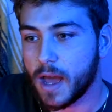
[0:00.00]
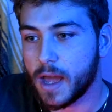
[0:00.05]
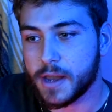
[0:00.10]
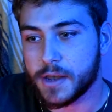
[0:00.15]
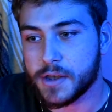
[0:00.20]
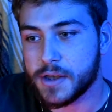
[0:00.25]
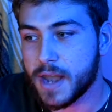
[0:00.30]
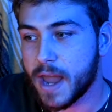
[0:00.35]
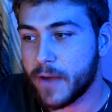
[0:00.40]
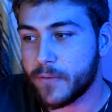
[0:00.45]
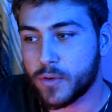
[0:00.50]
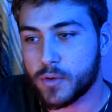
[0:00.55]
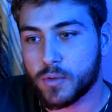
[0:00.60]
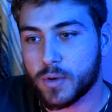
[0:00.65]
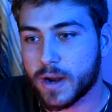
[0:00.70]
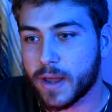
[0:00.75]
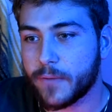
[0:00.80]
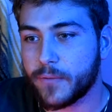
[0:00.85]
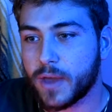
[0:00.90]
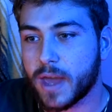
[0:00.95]
never
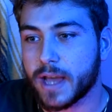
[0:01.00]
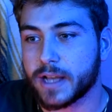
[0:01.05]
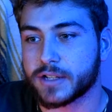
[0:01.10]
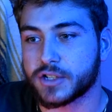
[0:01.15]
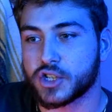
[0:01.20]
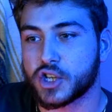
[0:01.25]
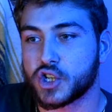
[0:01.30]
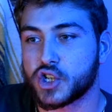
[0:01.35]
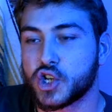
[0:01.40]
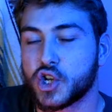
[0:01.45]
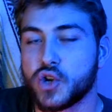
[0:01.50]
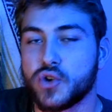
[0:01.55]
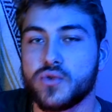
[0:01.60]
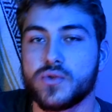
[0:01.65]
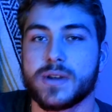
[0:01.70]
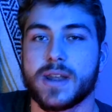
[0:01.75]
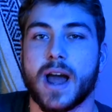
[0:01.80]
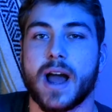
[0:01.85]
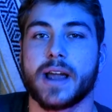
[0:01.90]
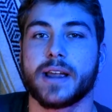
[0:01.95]
would have guessed
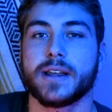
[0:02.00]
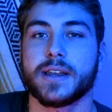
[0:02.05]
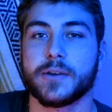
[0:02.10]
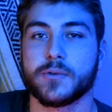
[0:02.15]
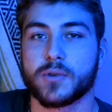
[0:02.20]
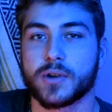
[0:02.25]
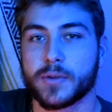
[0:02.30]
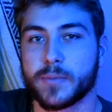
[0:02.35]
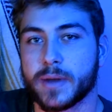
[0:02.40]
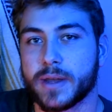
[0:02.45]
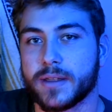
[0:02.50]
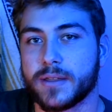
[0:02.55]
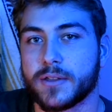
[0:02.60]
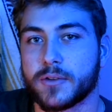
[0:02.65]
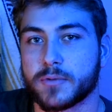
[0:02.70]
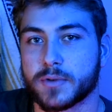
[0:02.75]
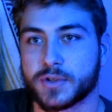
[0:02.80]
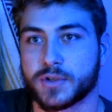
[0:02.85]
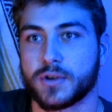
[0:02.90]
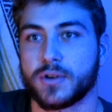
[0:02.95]
290 would have been the
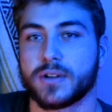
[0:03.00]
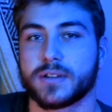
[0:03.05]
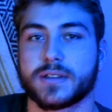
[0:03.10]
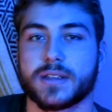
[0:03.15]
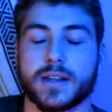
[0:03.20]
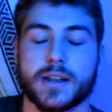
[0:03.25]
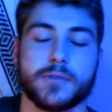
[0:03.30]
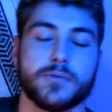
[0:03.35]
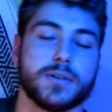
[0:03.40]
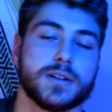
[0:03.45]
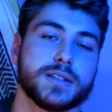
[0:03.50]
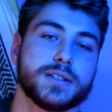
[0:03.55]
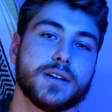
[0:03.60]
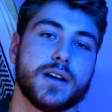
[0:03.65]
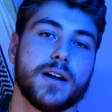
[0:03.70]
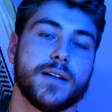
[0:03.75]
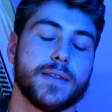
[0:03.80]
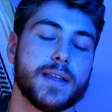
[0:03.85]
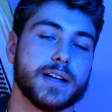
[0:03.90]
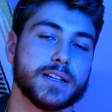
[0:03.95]
result that I would have
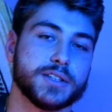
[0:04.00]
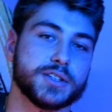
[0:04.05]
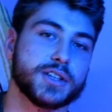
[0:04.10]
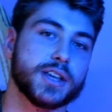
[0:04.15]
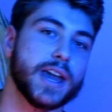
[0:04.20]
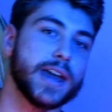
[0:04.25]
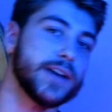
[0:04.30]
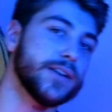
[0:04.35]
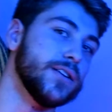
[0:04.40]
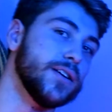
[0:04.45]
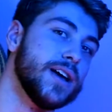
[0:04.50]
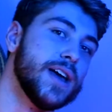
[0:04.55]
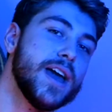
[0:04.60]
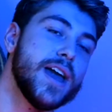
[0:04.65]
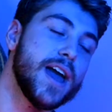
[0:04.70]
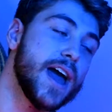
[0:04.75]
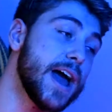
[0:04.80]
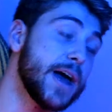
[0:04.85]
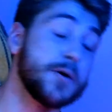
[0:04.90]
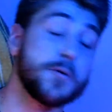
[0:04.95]
saw on that scale.
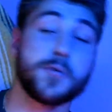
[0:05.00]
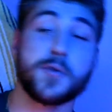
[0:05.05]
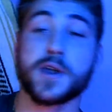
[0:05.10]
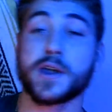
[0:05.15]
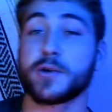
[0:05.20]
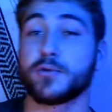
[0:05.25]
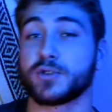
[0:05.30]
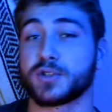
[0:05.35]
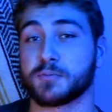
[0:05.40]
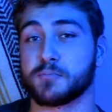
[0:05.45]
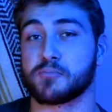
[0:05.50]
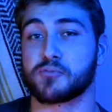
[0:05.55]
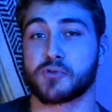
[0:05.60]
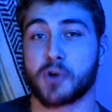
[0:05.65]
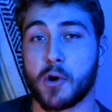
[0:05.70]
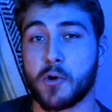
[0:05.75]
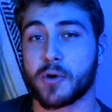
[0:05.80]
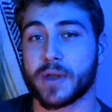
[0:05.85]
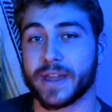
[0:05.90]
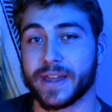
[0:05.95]
I don't think it was
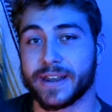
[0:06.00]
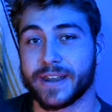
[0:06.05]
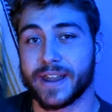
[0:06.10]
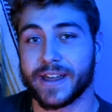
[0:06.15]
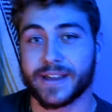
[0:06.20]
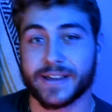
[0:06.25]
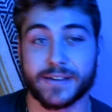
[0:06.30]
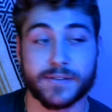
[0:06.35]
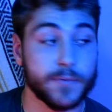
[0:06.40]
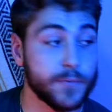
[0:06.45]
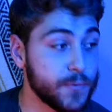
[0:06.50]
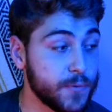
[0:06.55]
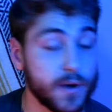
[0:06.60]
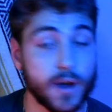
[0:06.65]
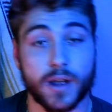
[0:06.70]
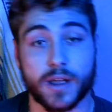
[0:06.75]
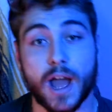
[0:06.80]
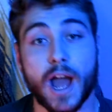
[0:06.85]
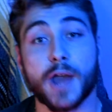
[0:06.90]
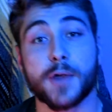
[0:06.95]
broken.
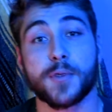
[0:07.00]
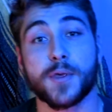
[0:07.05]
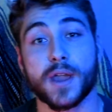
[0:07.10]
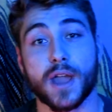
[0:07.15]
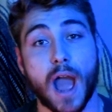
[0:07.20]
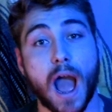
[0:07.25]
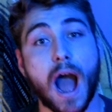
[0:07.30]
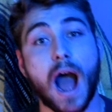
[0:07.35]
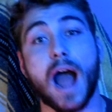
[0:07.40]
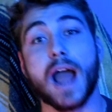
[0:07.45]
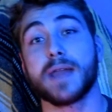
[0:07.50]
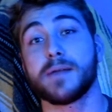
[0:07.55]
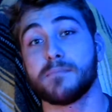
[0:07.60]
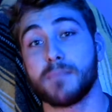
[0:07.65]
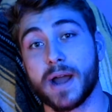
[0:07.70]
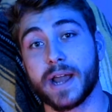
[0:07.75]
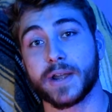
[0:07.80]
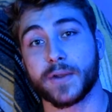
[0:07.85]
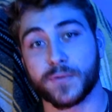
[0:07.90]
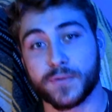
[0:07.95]
Fuck, I think I
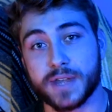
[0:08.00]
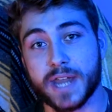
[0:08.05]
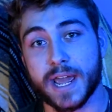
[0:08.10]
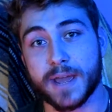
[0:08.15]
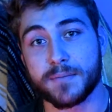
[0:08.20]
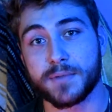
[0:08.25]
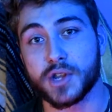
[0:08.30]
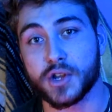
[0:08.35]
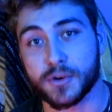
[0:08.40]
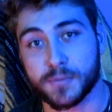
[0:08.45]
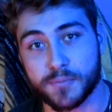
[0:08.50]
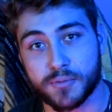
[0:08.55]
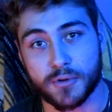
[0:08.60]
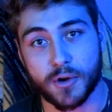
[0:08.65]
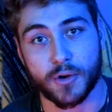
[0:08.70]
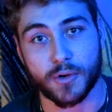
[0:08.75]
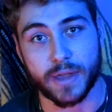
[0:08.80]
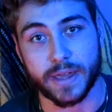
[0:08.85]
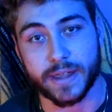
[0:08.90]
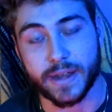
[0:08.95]
might have damn near
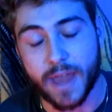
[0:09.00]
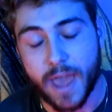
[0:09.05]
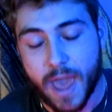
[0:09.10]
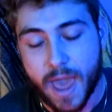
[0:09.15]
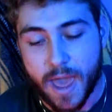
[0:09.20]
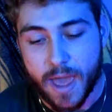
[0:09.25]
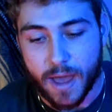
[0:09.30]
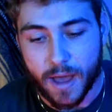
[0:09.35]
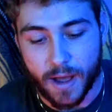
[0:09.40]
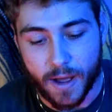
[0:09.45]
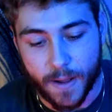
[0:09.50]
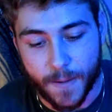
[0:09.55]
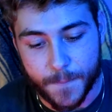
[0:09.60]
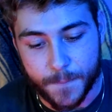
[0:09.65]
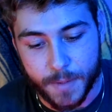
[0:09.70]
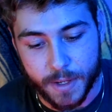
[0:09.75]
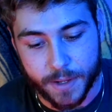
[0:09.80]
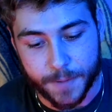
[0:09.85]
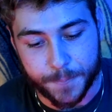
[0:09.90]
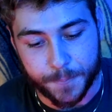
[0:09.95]
broke it.
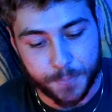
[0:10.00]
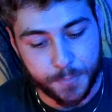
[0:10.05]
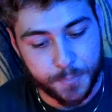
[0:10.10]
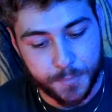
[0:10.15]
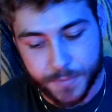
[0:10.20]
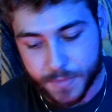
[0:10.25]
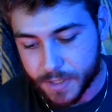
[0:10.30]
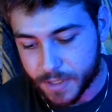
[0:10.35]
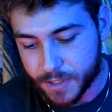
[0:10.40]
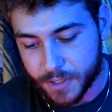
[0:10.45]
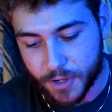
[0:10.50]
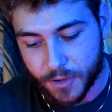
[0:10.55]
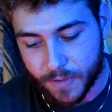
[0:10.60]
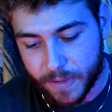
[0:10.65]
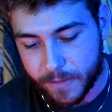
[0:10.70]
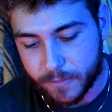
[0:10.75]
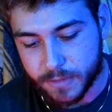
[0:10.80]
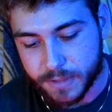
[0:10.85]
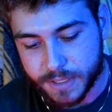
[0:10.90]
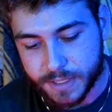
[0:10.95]
But, you know,
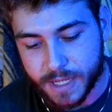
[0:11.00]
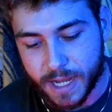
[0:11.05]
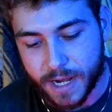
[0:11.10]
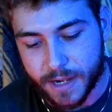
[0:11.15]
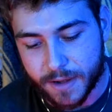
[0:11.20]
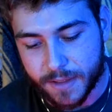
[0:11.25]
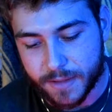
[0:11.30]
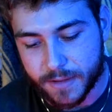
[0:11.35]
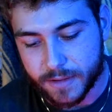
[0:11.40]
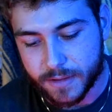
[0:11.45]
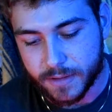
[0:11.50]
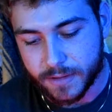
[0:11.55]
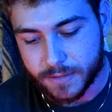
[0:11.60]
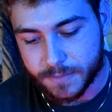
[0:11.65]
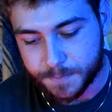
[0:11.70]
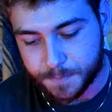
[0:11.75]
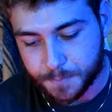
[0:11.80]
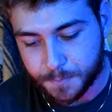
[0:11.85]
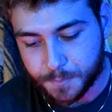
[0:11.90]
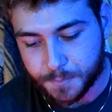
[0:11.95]
that was kind of
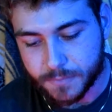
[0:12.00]
the